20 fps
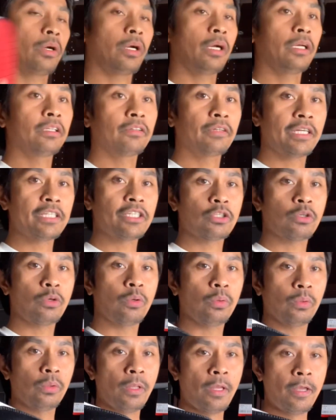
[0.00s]
on grade
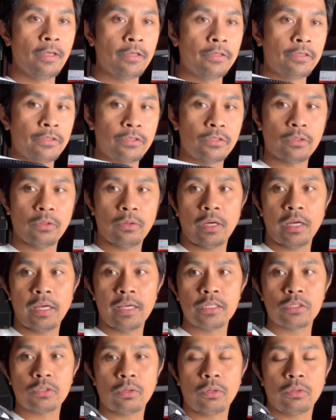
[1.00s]
school. So I
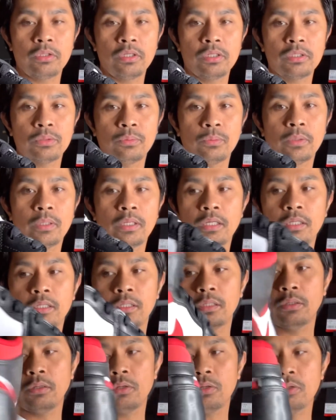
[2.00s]
saw this one
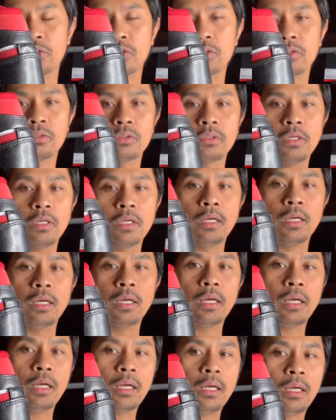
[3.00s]
also.
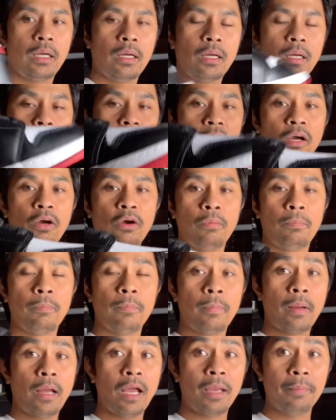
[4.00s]
I hope
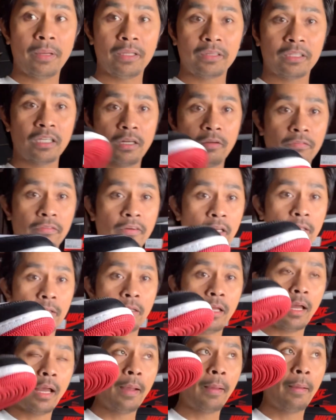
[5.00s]
I might gonna find,
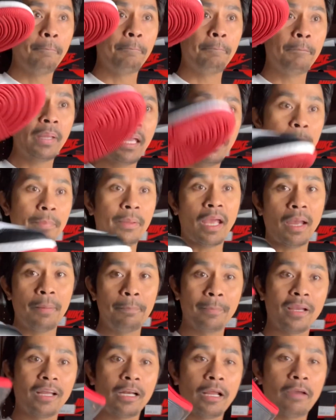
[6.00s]
maybe I'm
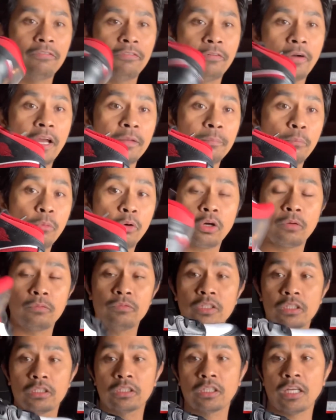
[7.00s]
gonna find more of
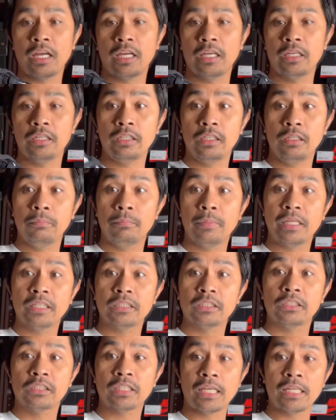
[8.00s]
this kind in
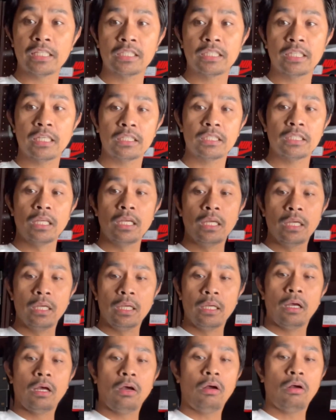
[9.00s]
men's sizes.
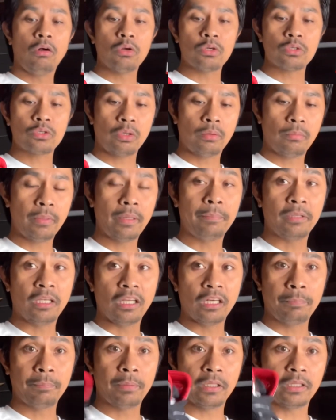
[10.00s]
Also, I might
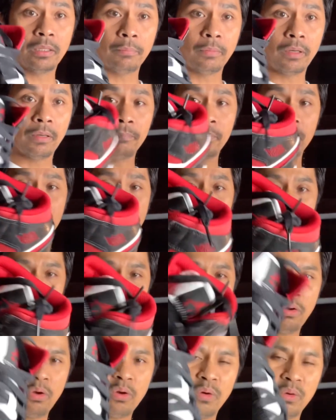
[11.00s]
gonna pick them up because the
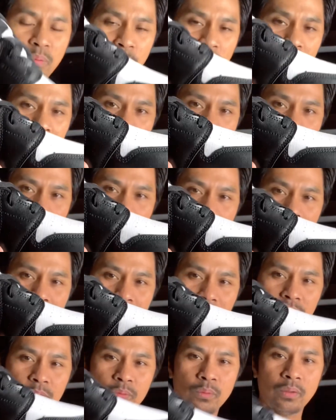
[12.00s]
colorway,
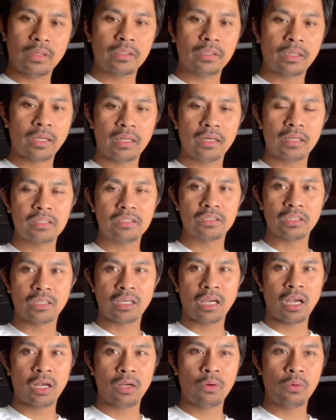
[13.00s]
nice one, kind of
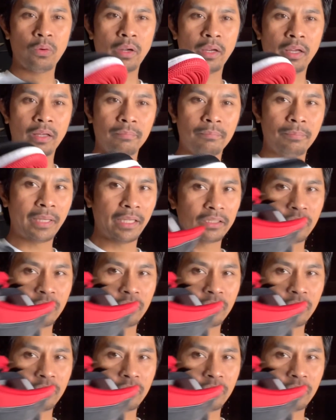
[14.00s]
Chicago and band